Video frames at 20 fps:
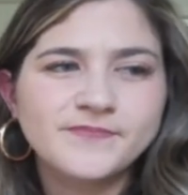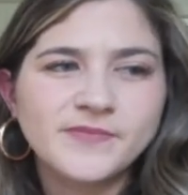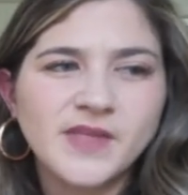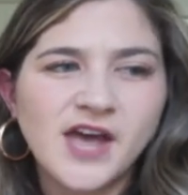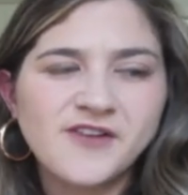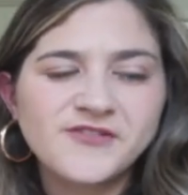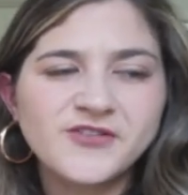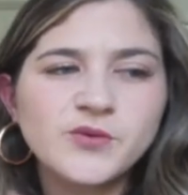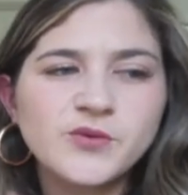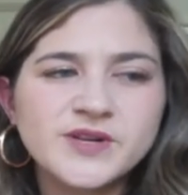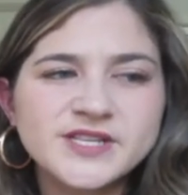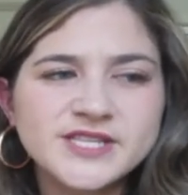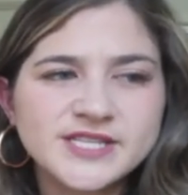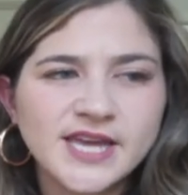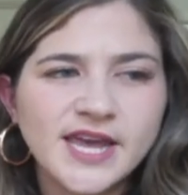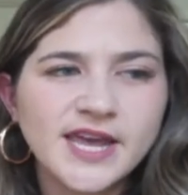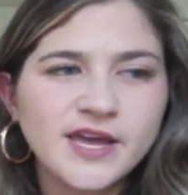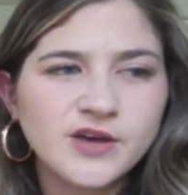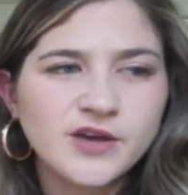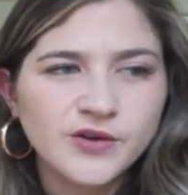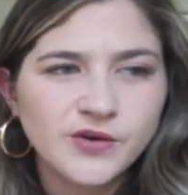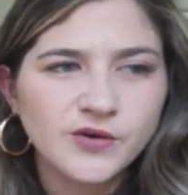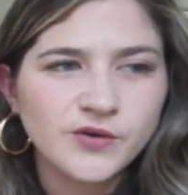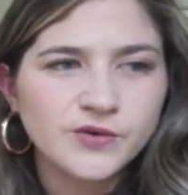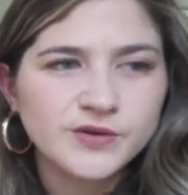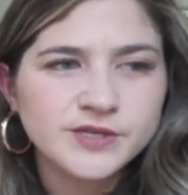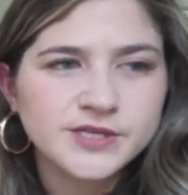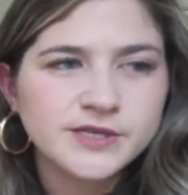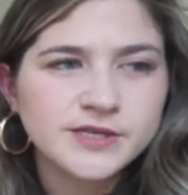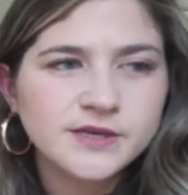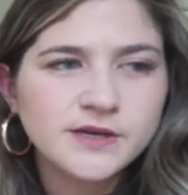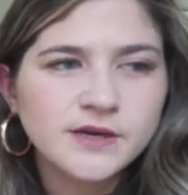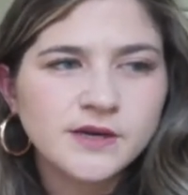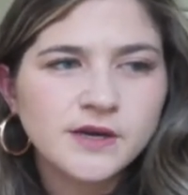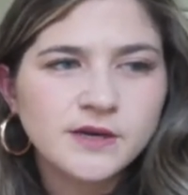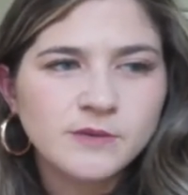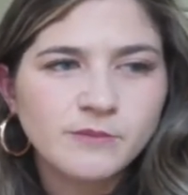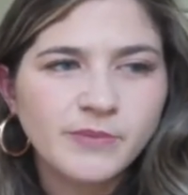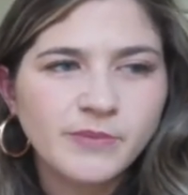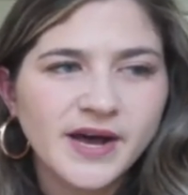Everyone's saying Kahoot,
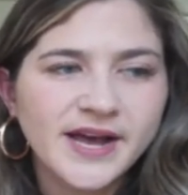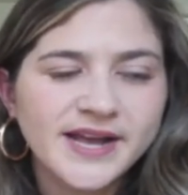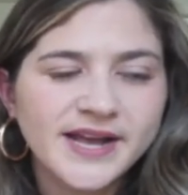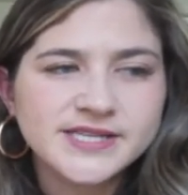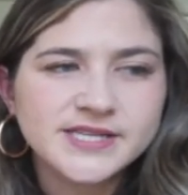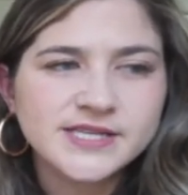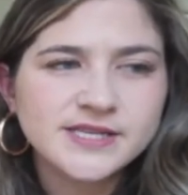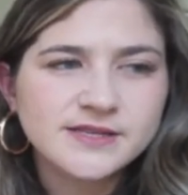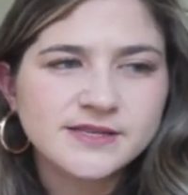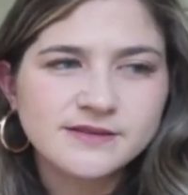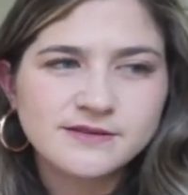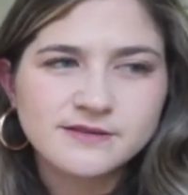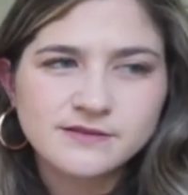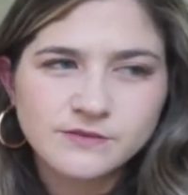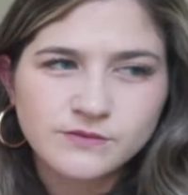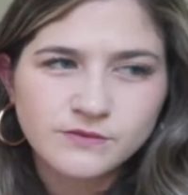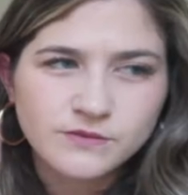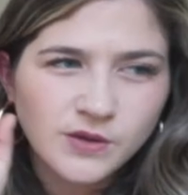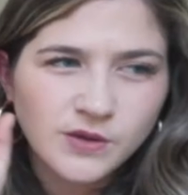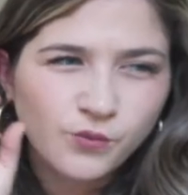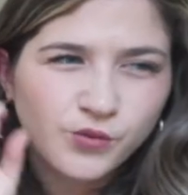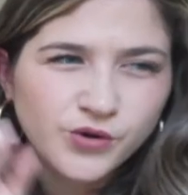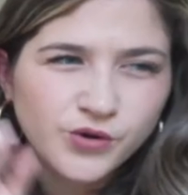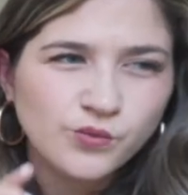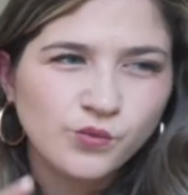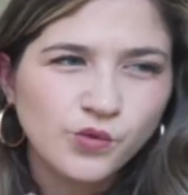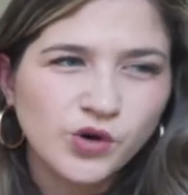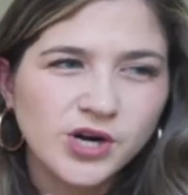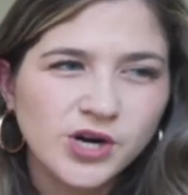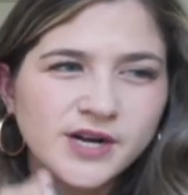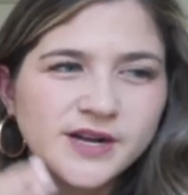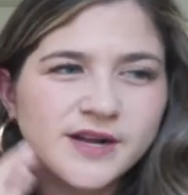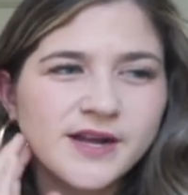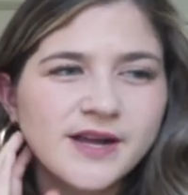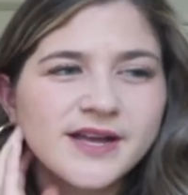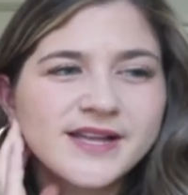but it wouldn't work.